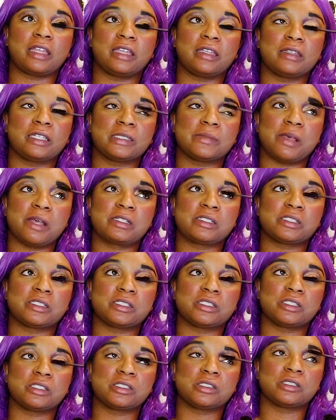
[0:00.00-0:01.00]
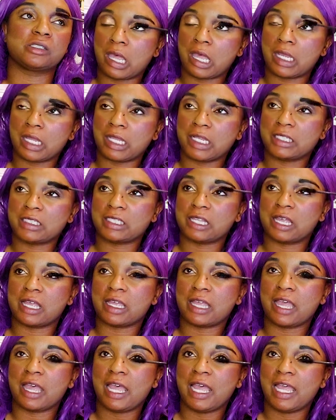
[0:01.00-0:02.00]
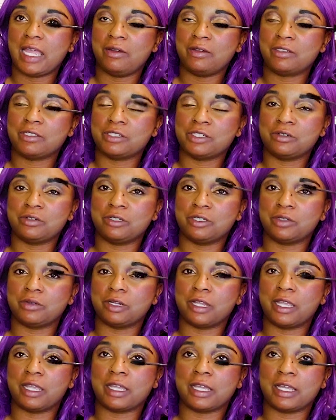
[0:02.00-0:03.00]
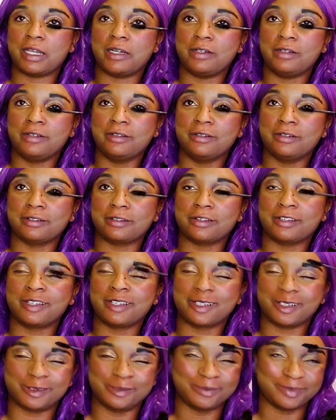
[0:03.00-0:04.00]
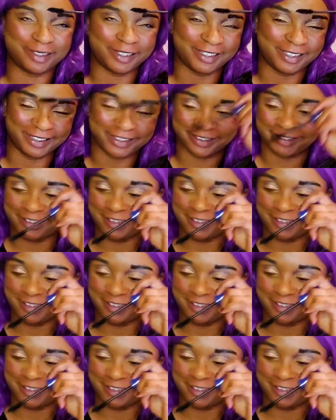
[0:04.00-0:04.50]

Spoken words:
get this message, and he's like, "Hey, what you doing? You want to hang out?" I'm like,